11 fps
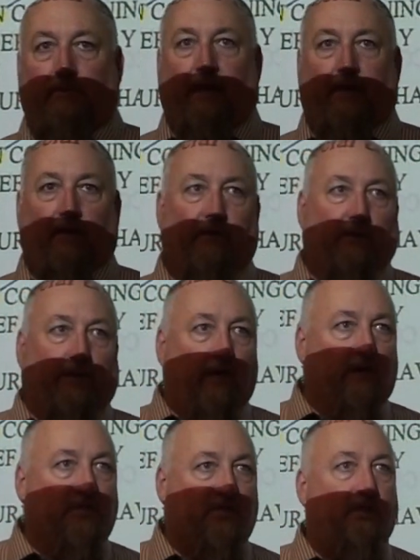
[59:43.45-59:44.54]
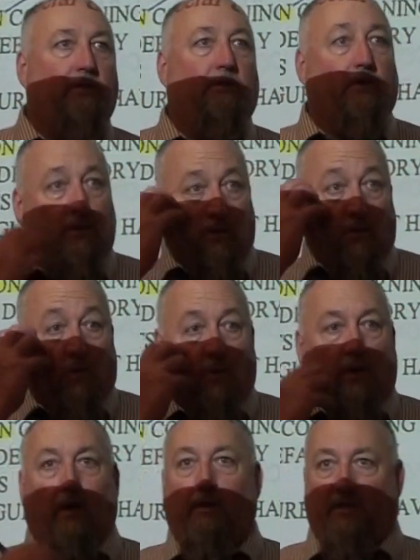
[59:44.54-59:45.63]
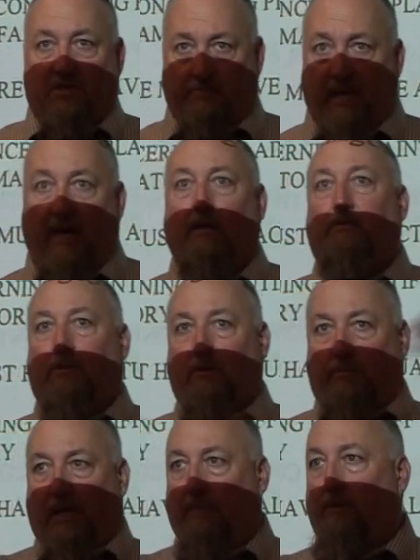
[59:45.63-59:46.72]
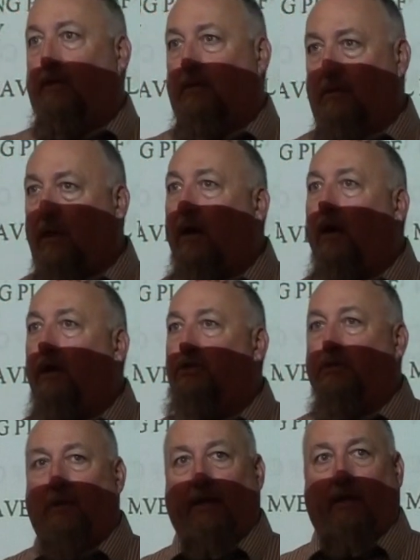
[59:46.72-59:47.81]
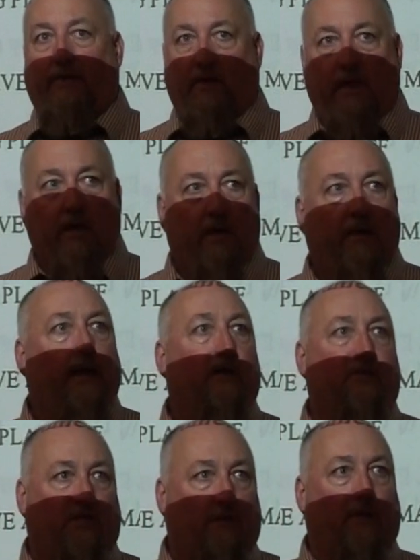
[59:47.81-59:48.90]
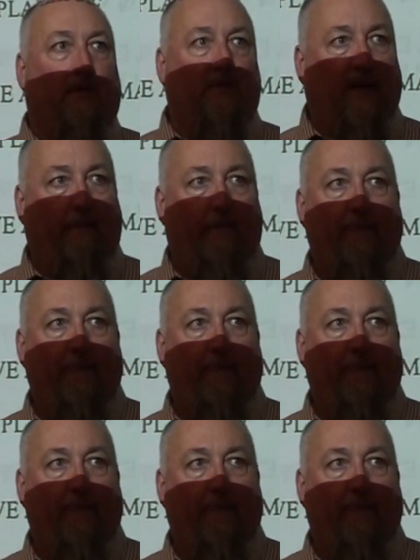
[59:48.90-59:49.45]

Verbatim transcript: that either hears it or it's made to the public at large, like on the internet or something like that.